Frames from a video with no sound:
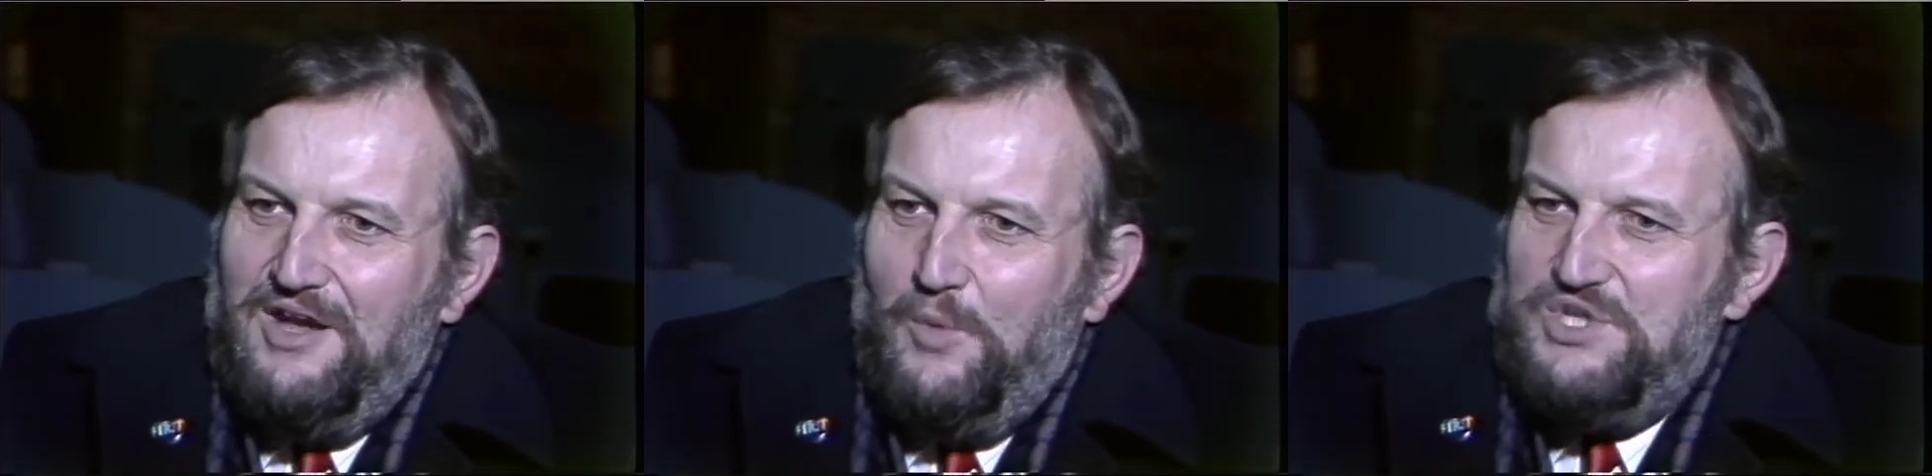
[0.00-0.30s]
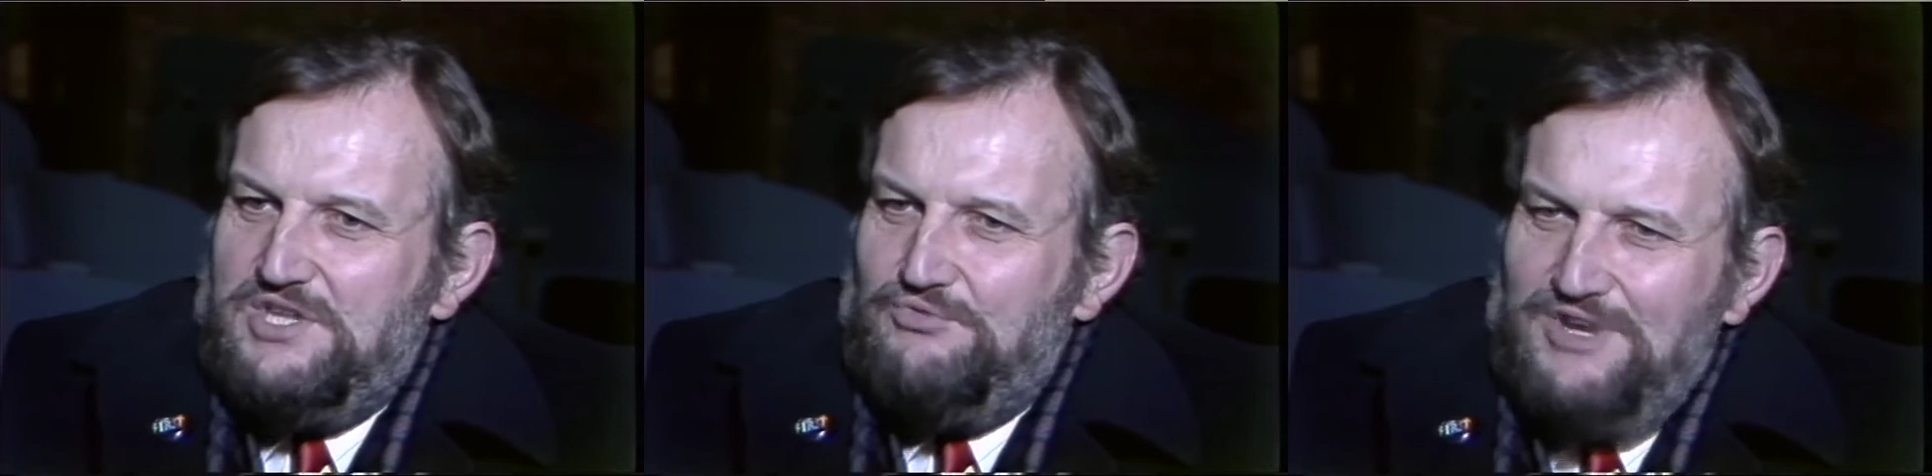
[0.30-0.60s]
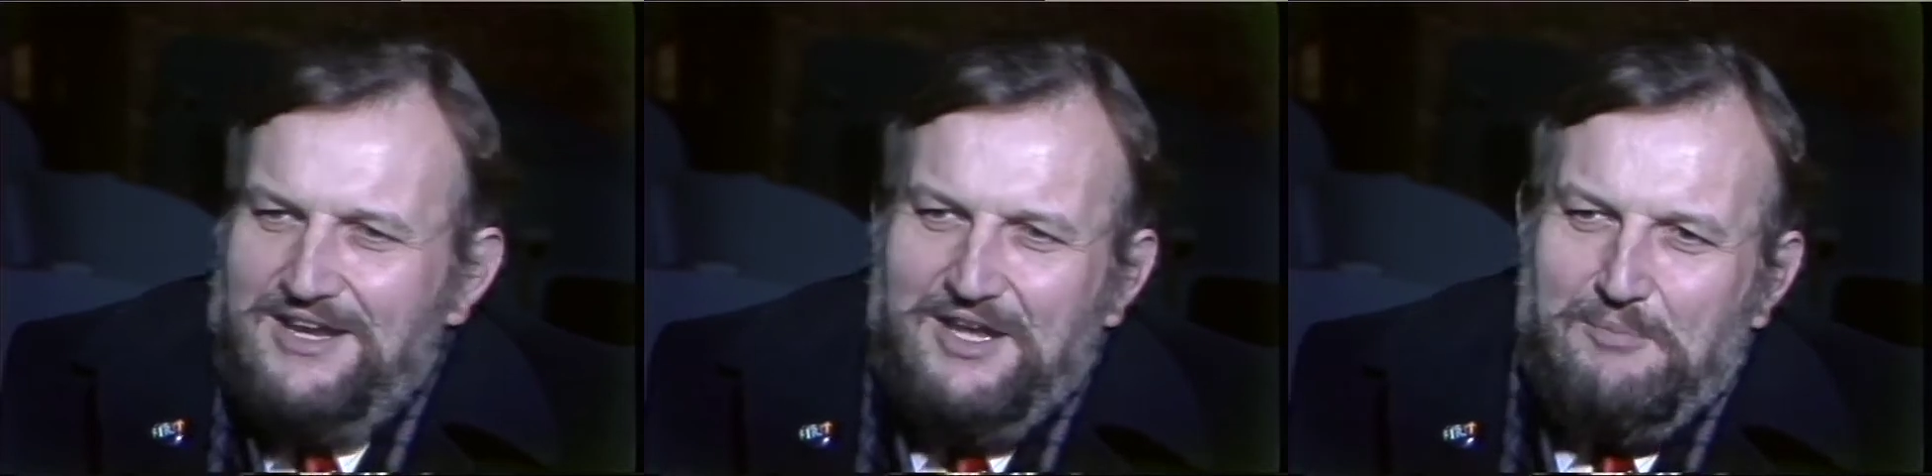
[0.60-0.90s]
which is a
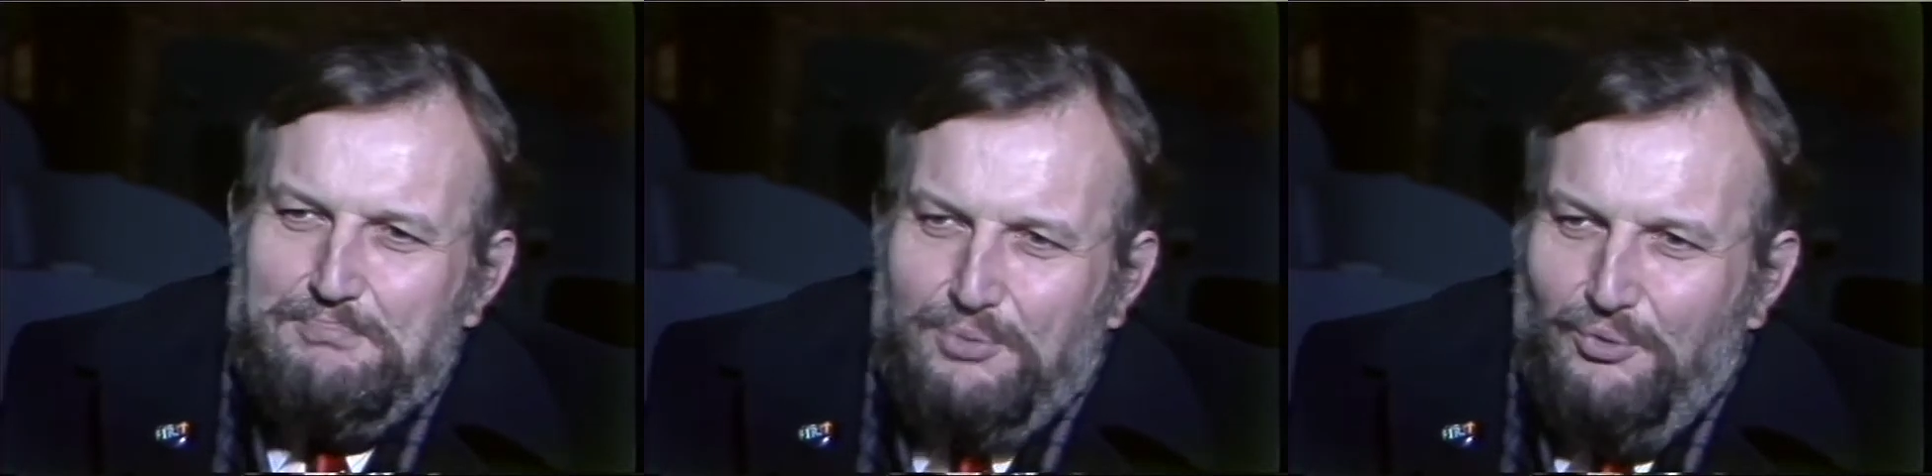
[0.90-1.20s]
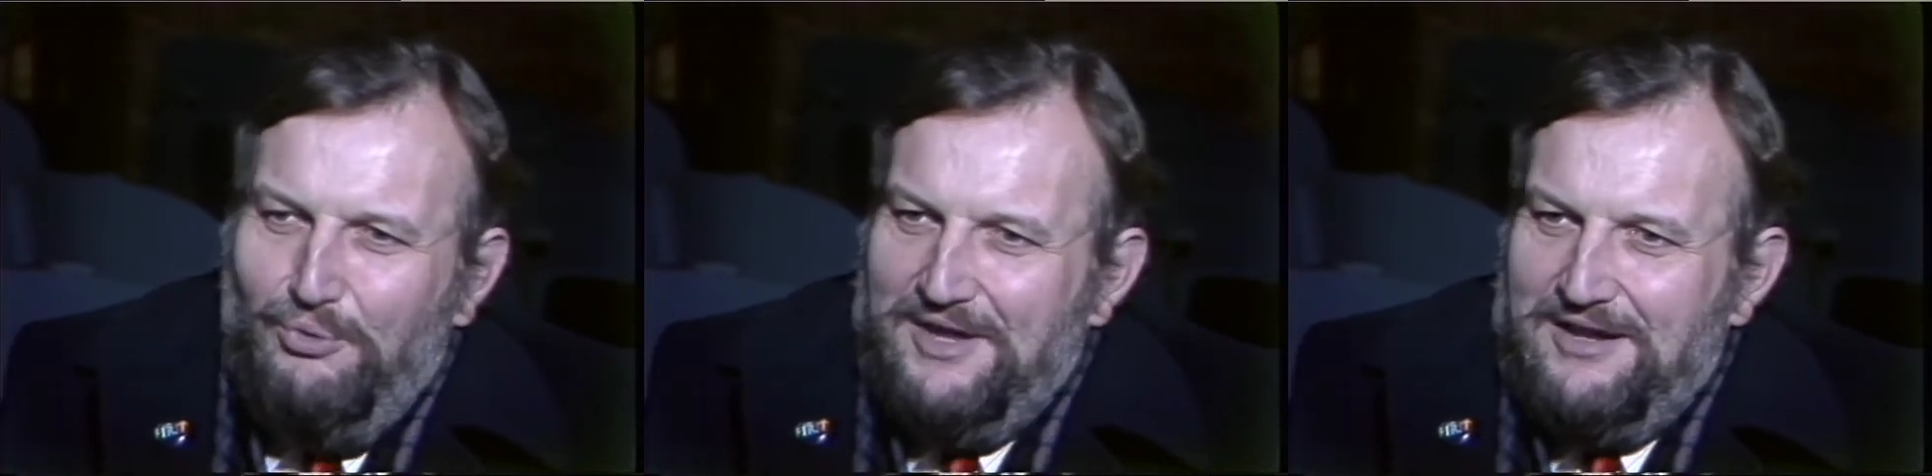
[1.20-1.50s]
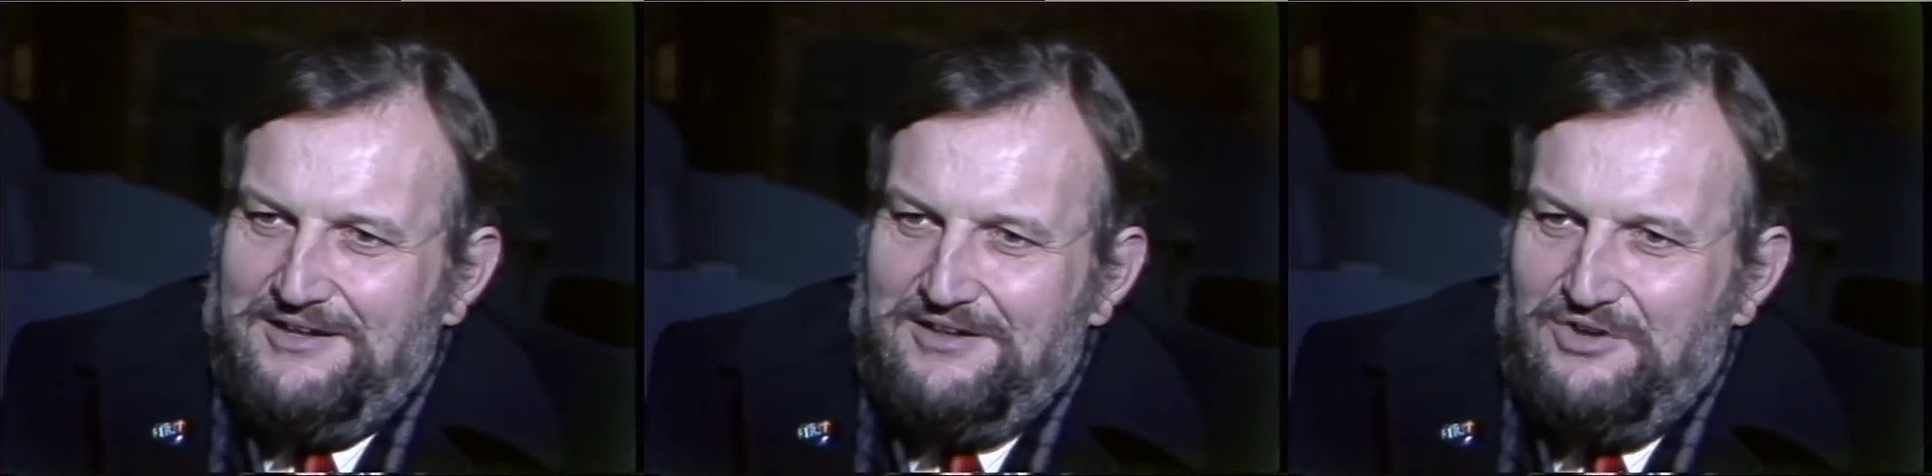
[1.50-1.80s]
really appalling
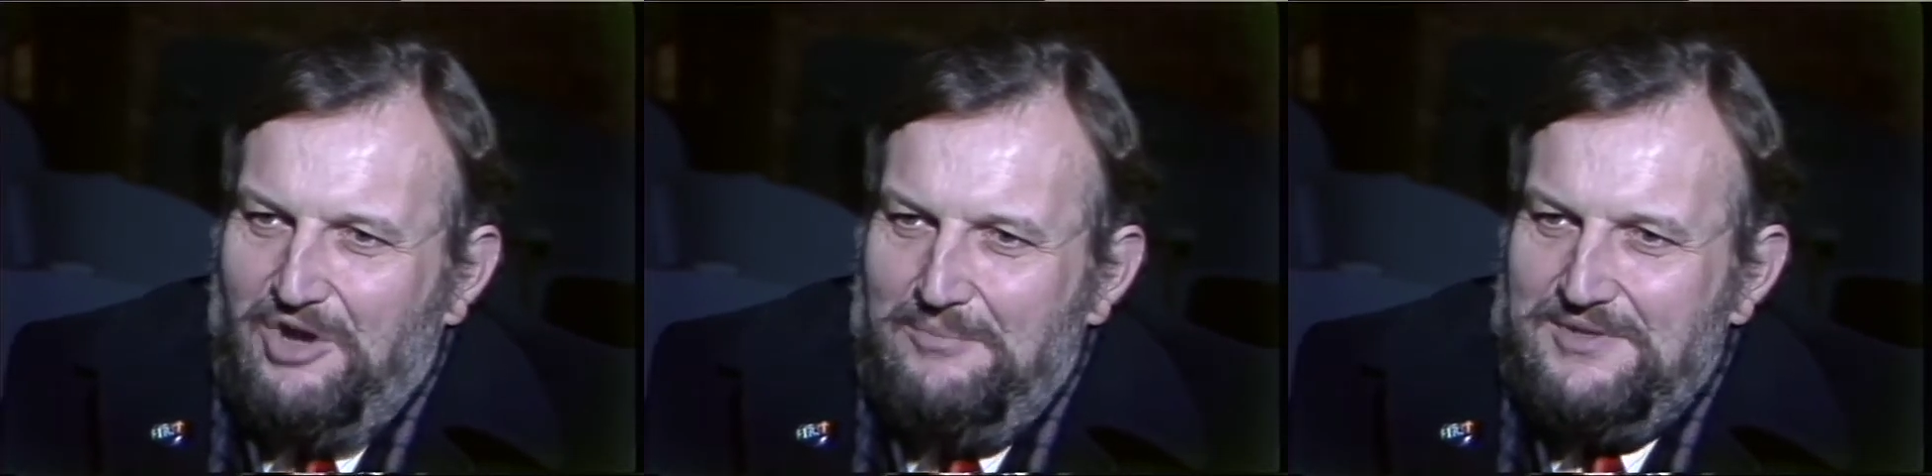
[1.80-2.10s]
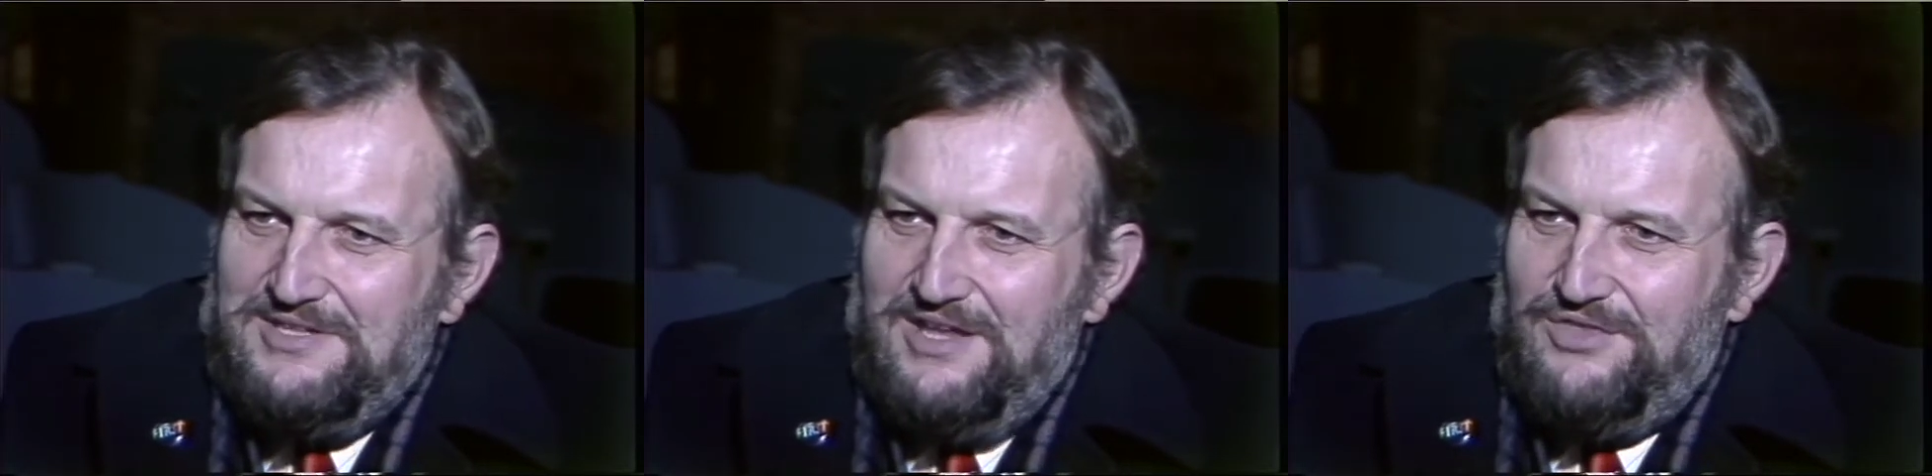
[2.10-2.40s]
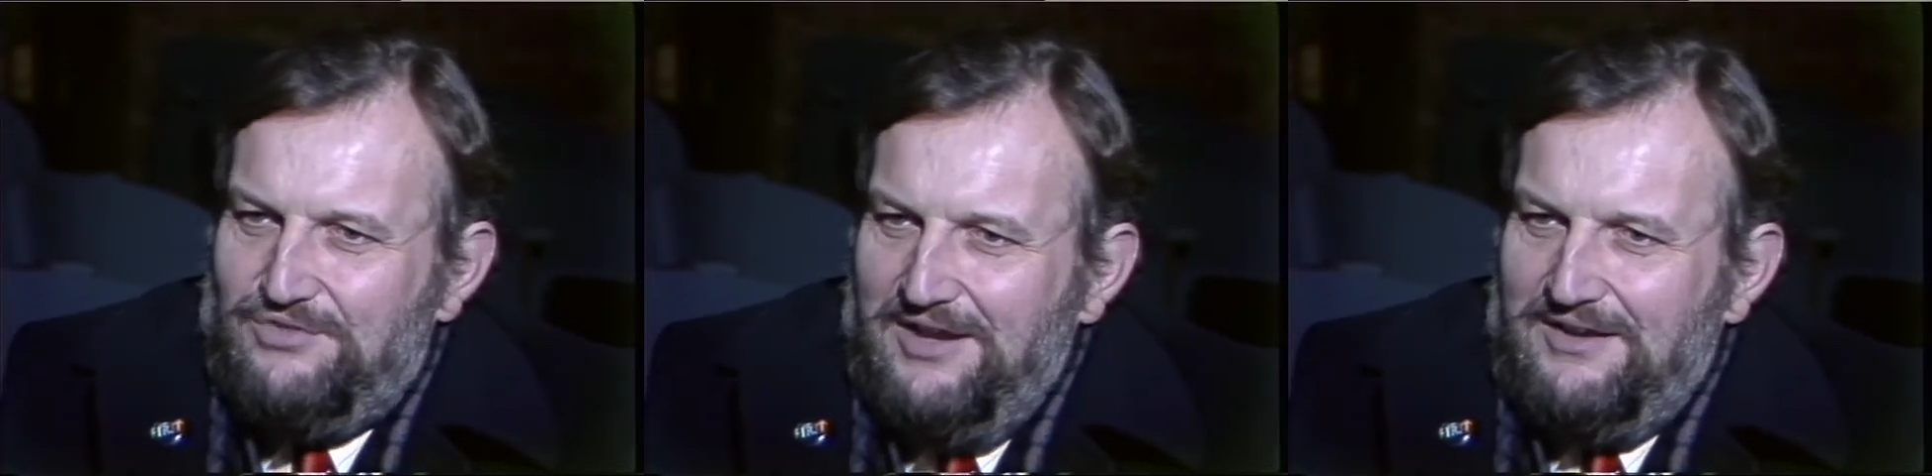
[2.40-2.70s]
little comedy
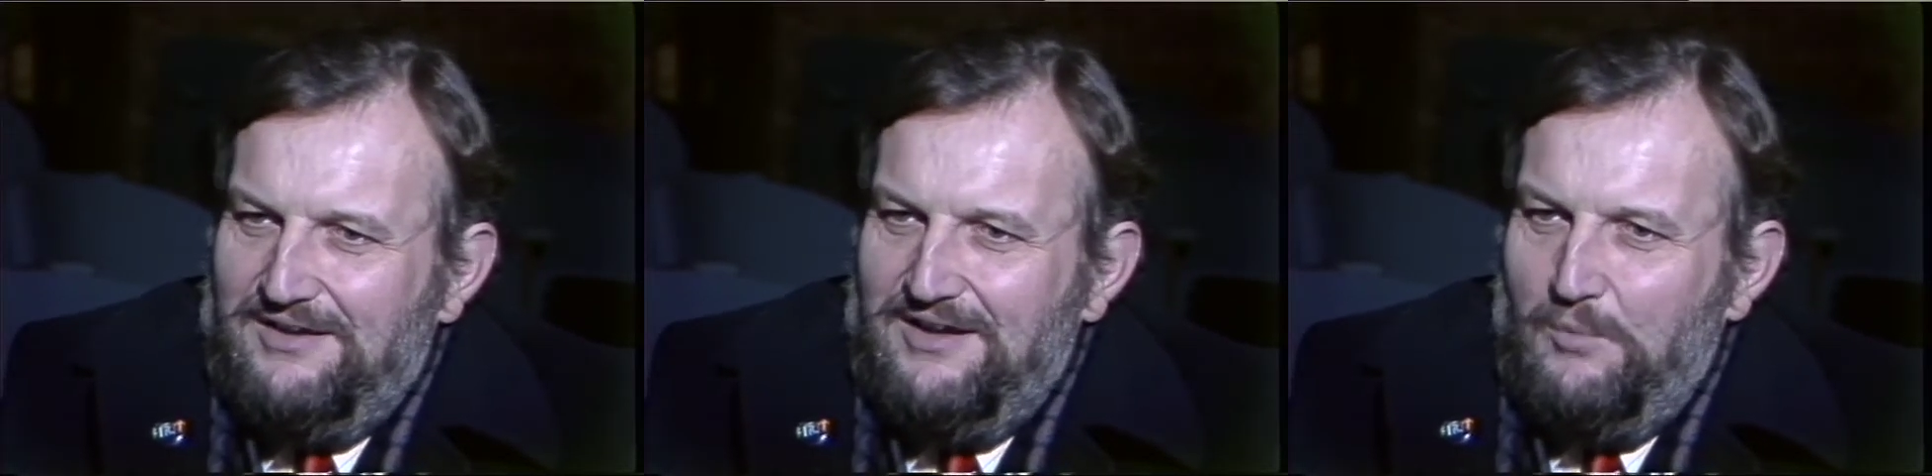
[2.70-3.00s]
thriller